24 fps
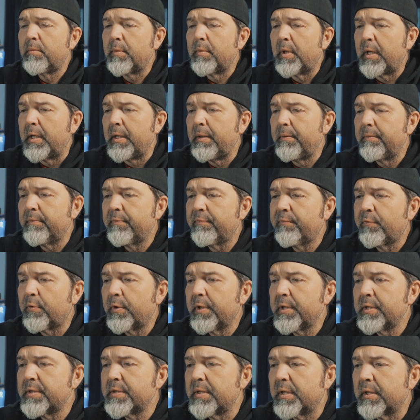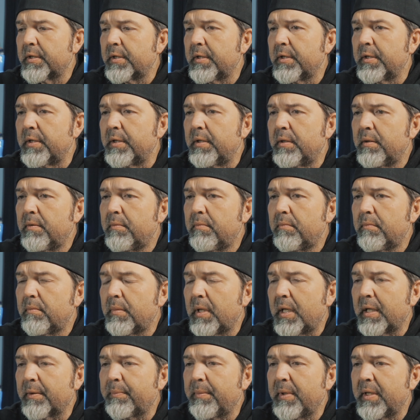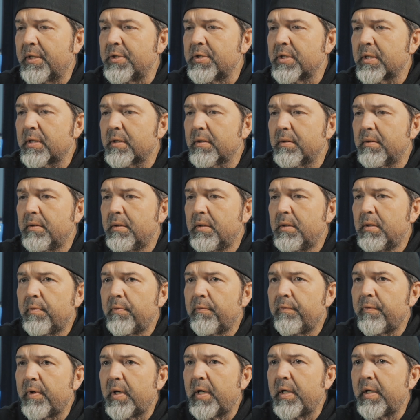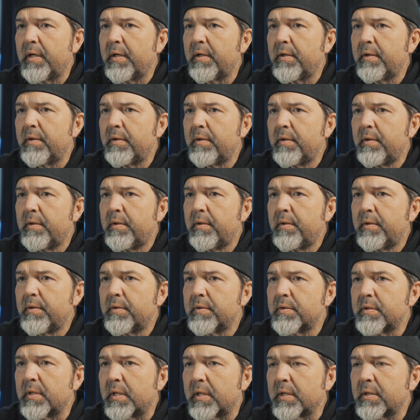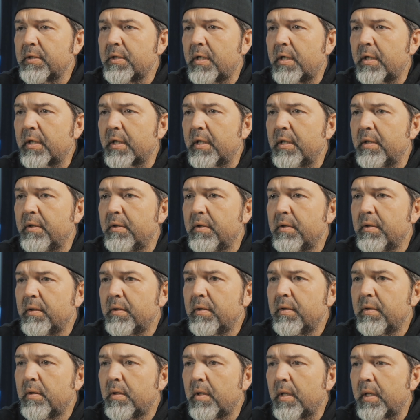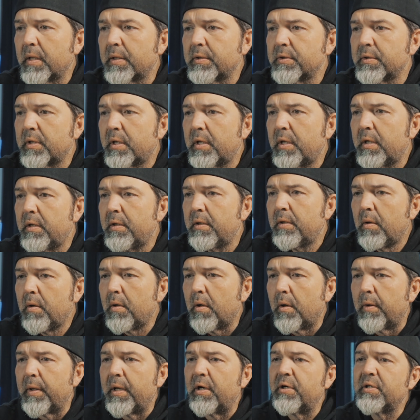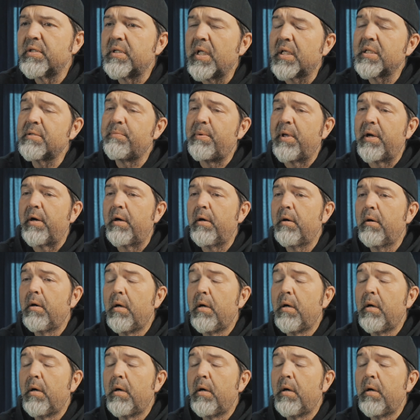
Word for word: right? 40 is not good. Blackmagic, file, select target, Lexar. Oh, there's, that's better.